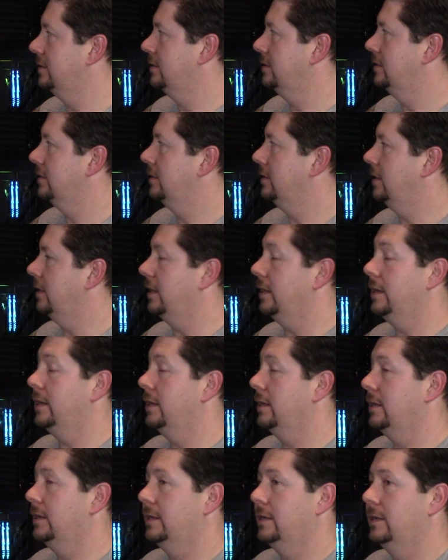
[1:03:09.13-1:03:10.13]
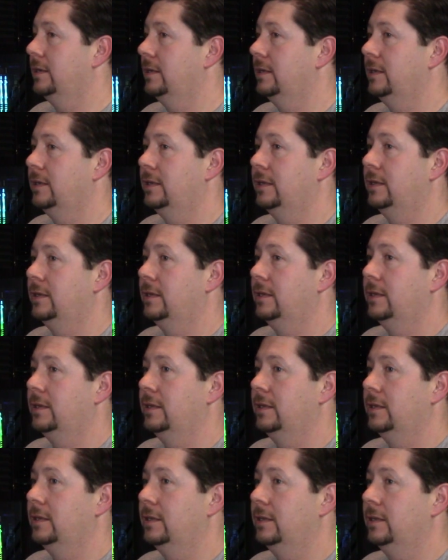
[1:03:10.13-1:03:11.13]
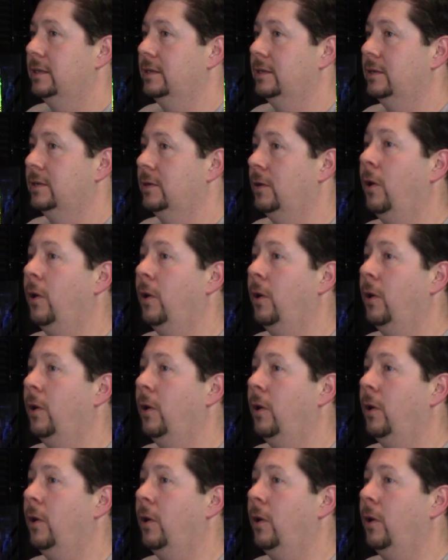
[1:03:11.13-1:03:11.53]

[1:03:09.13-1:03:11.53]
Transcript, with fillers: It was like a clam or something.